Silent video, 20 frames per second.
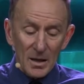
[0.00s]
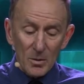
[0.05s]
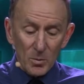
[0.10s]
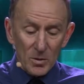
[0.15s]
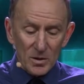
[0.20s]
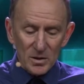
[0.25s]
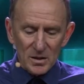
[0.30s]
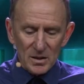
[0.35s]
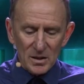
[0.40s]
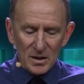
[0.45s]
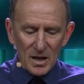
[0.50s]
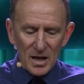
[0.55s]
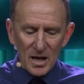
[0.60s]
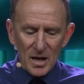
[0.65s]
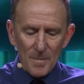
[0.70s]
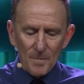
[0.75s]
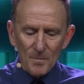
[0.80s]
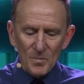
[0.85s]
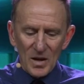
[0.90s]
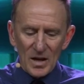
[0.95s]
It was
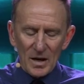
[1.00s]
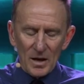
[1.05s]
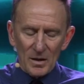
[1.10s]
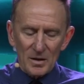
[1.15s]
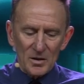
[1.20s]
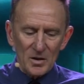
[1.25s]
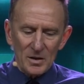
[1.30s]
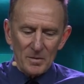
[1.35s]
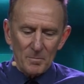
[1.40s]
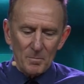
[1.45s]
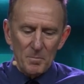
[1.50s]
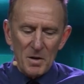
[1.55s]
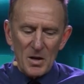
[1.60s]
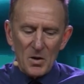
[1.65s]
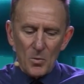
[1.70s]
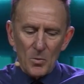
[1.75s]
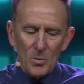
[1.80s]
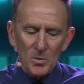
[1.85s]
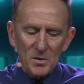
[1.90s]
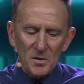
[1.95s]
um,
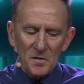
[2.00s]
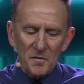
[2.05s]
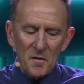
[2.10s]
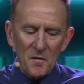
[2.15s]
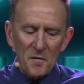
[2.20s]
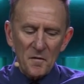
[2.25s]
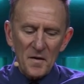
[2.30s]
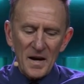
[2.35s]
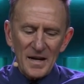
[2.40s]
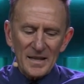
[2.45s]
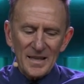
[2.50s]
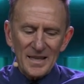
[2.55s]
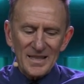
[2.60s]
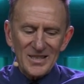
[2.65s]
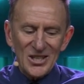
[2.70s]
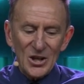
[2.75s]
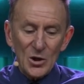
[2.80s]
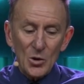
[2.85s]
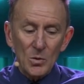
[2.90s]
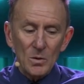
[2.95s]
because of the fact
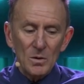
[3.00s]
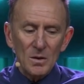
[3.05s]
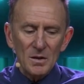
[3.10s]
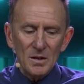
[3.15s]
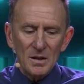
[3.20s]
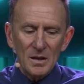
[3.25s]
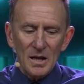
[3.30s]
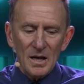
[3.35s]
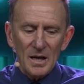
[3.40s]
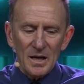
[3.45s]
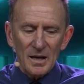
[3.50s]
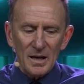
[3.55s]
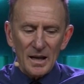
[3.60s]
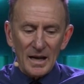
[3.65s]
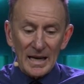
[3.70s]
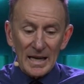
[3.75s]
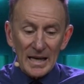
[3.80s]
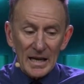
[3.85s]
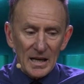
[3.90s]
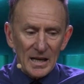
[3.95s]
that she couldn't
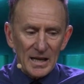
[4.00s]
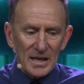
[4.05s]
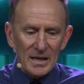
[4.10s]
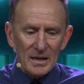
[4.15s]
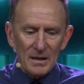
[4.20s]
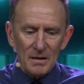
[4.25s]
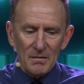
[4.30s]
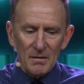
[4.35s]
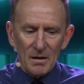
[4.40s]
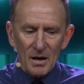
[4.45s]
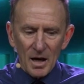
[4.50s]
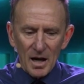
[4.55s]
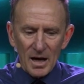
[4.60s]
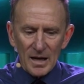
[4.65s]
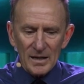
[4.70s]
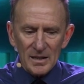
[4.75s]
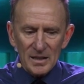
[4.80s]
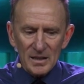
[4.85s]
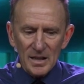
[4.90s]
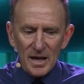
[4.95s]
really
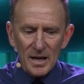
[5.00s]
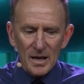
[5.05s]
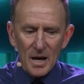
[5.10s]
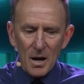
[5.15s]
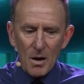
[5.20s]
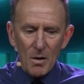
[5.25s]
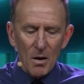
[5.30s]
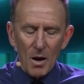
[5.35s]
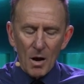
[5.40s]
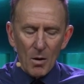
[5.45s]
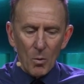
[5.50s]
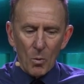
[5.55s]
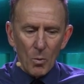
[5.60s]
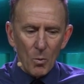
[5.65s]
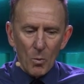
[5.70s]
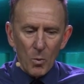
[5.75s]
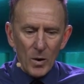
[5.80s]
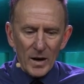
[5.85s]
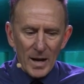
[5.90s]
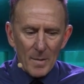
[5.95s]
understand now
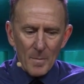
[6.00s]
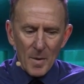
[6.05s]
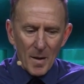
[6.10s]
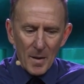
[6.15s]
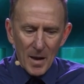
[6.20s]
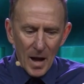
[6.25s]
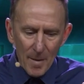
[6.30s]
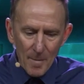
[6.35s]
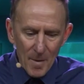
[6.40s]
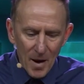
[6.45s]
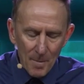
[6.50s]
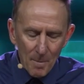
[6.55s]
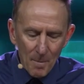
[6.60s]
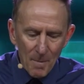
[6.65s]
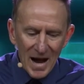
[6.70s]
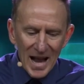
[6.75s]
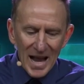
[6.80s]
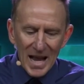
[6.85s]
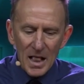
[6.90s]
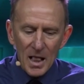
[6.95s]
what am I? Am I
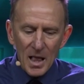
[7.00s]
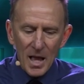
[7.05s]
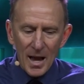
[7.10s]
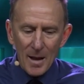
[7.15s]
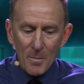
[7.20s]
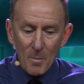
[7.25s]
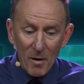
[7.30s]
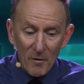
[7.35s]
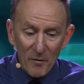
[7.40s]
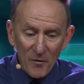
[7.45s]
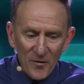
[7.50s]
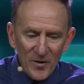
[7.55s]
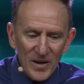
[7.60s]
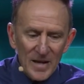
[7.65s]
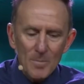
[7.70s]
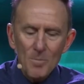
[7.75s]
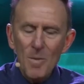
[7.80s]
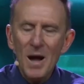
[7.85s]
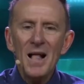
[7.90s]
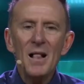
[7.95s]
male? Am I
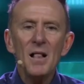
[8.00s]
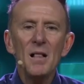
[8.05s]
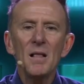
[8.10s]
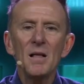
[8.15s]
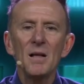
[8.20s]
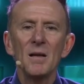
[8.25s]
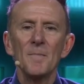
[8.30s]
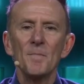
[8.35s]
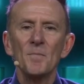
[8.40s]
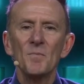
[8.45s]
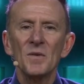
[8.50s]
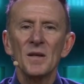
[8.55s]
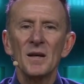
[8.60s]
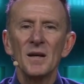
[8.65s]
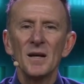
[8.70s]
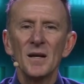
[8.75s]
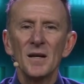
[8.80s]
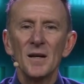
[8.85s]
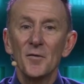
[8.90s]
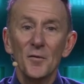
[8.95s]
female?
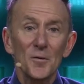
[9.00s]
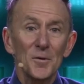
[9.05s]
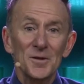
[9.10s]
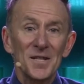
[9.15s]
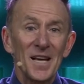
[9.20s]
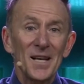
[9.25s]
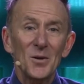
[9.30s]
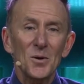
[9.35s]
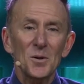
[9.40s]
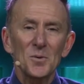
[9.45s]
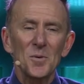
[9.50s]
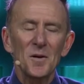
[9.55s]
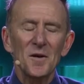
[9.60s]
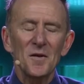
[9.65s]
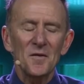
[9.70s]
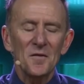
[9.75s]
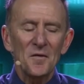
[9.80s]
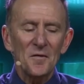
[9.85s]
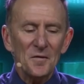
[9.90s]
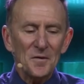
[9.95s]
of course, that was
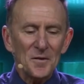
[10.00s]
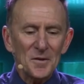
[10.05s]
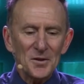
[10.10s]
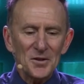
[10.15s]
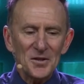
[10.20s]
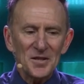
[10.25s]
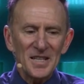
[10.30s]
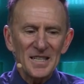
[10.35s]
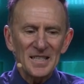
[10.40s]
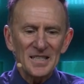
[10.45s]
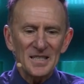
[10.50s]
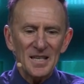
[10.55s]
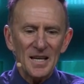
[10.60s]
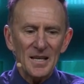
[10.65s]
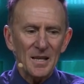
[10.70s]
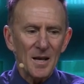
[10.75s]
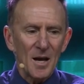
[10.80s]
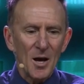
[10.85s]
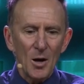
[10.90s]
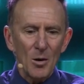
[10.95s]
one of the first things
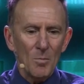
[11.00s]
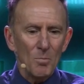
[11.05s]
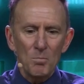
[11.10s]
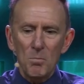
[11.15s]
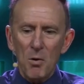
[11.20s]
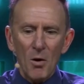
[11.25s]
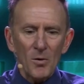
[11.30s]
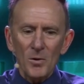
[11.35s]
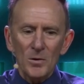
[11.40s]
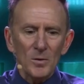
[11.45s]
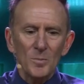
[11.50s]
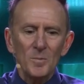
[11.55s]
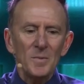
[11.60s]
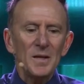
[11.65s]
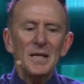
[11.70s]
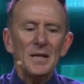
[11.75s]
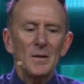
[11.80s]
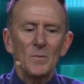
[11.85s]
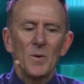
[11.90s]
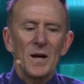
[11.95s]
that boggled
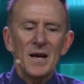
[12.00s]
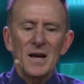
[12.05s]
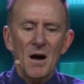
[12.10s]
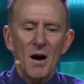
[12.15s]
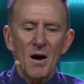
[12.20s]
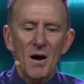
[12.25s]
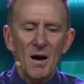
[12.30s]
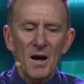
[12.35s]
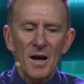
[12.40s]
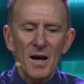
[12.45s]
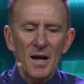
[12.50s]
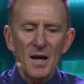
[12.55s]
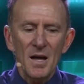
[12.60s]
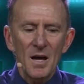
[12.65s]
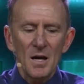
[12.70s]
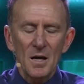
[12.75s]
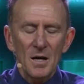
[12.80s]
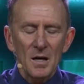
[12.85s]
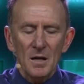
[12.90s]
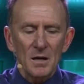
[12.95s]
me when
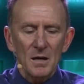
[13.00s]
I